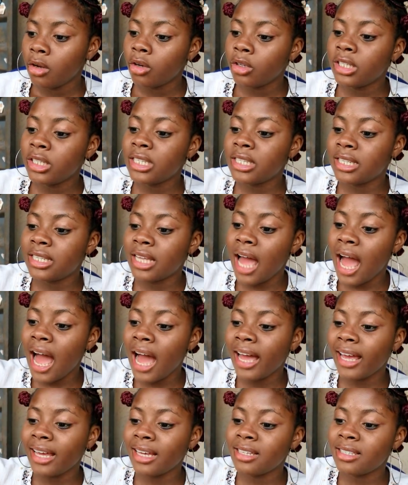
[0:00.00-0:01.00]
Oh, this is the
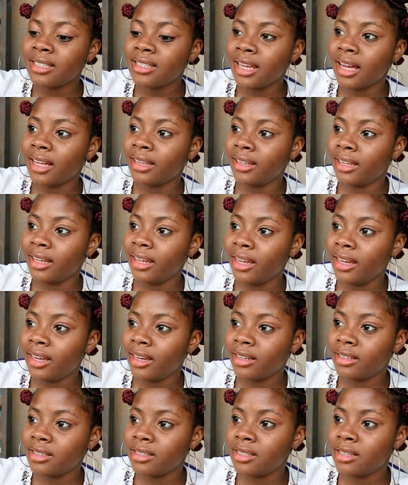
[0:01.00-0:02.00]
eyes ear, and the
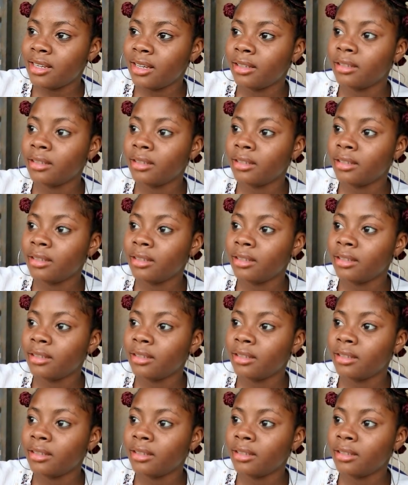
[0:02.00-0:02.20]
ears.